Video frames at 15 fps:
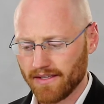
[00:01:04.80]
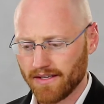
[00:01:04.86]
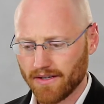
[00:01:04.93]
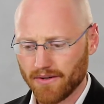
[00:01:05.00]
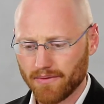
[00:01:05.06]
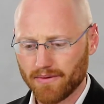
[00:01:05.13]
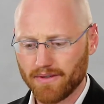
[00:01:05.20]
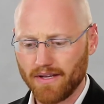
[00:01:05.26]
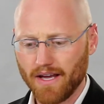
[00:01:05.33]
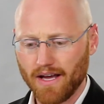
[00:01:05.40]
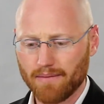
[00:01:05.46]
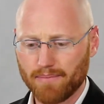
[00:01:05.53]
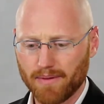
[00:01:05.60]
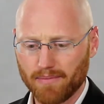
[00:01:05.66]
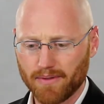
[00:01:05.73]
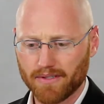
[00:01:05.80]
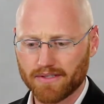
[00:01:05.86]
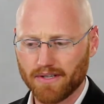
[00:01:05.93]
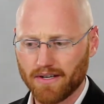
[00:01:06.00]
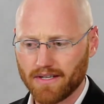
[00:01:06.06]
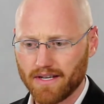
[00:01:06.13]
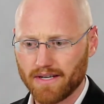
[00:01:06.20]
You know, yeah, people are
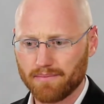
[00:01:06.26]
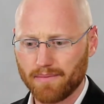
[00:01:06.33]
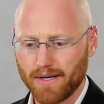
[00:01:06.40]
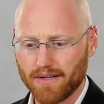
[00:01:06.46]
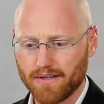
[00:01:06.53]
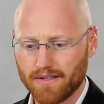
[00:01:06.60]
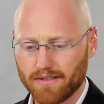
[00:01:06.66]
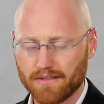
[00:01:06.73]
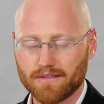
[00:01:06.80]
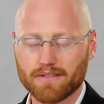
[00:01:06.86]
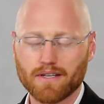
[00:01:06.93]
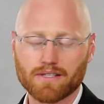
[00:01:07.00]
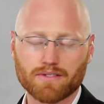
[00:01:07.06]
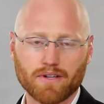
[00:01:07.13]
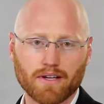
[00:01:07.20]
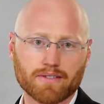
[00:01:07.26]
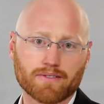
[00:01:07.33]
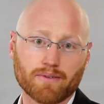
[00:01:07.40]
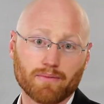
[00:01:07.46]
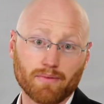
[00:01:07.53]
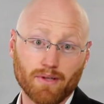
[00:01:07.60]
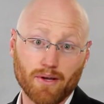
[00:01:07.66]
talking about
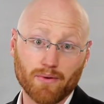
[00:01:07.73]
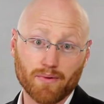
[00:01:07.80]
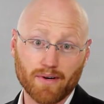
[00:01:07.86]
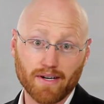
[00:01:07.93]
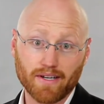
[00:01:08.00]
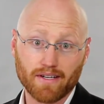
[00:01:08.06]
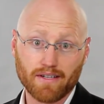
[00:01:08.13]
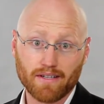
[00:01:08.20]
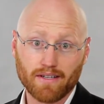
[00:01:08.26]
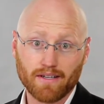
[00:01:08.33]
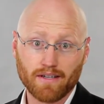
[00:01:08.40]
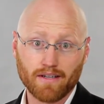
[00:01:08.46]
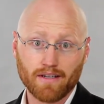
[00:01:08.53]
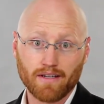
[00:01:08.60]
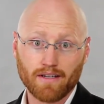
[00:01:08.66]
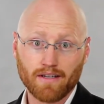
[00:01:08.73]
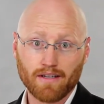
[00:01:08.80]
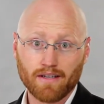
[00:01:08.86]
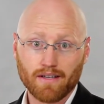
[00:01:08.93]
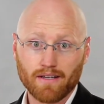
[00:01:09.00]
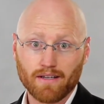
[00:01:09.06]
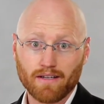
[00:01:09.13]
testosterone lowering
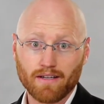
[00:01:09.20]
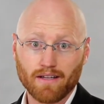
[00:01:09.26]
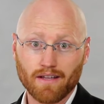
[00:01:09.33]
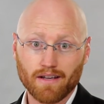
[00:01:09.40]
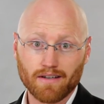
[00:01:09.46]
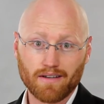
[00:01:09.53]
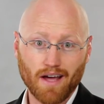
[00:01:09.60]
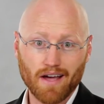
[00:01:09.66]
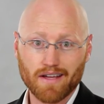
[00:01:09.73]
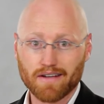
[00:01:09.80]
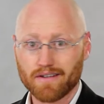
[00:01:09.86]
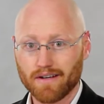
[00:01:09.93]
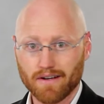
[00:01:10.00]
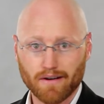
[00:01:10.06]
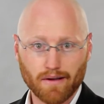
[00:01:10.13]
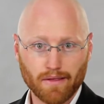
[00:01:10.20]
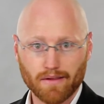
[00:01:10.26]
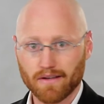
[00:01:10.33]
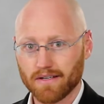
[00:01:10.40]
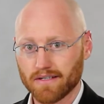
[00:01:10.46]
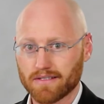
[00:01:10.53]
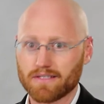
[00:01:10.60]
and dietary
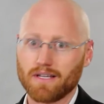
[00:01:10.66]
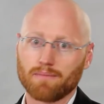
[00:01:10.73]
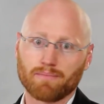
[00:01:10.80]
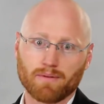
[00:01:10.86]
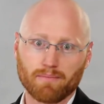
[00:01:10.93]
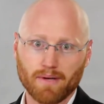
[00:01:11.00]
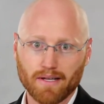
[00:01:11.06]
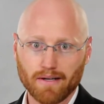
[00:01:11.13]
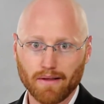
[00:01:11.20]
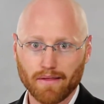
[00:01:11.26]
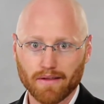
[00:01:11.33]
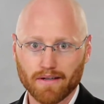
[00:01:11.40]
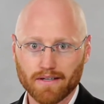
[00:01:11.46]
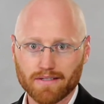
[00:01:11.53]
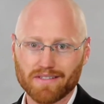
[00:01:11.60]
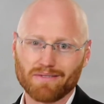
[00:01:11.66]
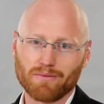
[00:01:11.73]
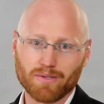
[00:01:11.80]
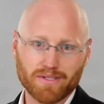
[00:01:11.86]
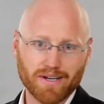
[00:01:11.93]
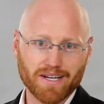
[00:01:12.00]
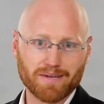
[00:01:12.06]
things, supplemental things, and
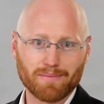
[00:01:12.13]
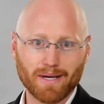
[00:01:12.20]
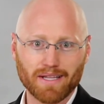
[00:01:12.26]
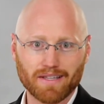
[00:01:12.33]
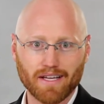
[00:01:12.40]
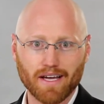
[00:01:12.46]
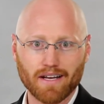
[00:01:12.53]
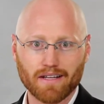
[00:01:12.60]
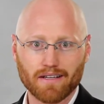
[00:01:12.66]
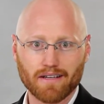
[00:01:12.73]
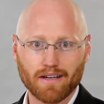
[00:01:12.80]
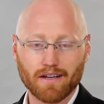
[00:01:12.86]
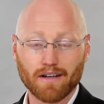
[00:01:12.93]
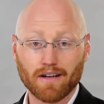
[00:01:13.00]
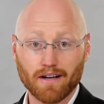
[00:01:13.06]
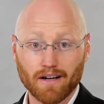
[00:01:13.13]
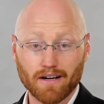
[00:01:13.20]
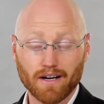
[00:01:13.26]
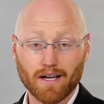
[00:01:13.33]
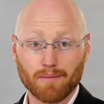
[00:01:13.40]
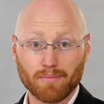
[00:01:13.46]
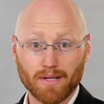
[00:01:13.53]
we'll talk about that in, uh, in
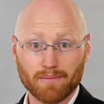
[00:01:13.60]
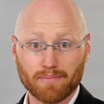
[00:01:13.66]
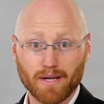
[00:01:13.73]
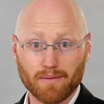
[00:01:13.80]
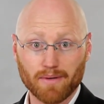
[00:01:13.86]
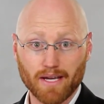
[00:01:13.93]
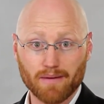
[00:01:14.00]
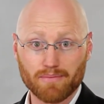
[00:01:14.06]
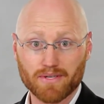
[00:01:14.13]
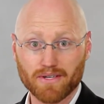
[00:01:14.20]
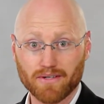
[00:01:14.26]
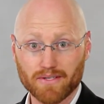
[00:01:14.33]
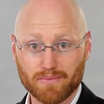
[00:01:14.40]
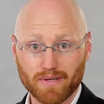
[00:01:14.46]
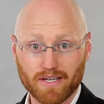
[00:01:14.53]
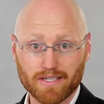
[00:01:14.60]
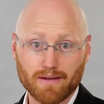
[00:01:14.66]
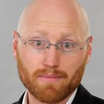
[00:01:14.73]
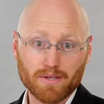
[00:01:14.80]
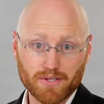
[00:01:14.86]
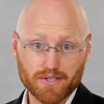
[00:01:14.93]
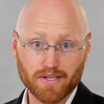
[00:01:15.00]
a couple upcoming episodes because
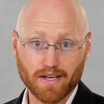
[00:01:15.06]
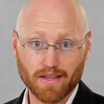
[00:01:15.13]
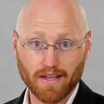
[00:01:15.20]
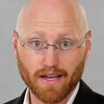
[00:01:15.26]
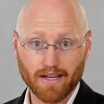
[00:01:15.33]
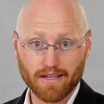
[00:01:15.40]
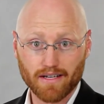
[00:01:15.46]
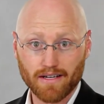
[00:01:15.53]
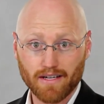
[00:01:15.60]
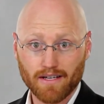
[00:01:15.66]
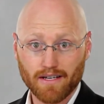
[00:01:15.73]
I'm interested in that.